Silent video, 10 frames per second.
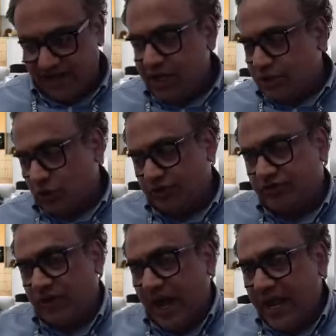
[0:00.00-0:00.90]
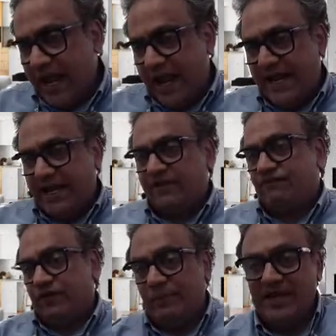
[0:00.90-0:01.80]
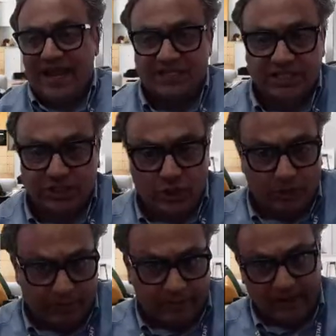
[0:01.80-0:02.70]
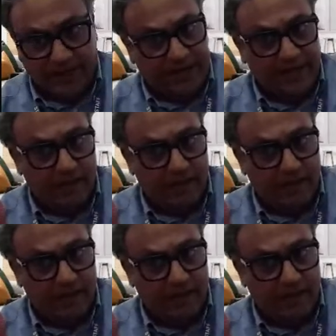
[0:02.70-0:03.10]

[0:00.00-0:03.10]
So try and give VPN access to your people in India,